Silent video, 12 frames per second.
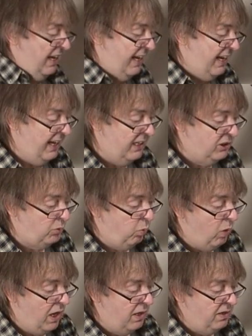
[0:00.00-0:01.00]
Here's
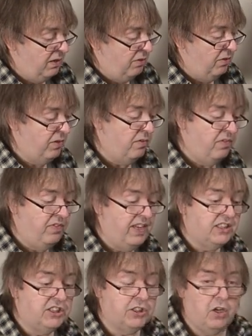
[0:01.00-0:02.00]
one that
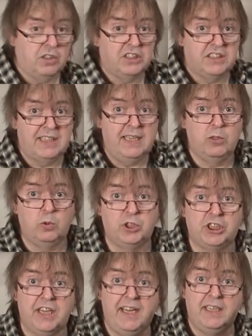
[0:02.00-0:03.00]
fits on a single
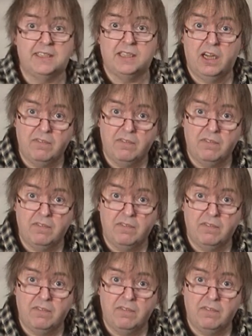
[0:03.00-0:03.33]
sheet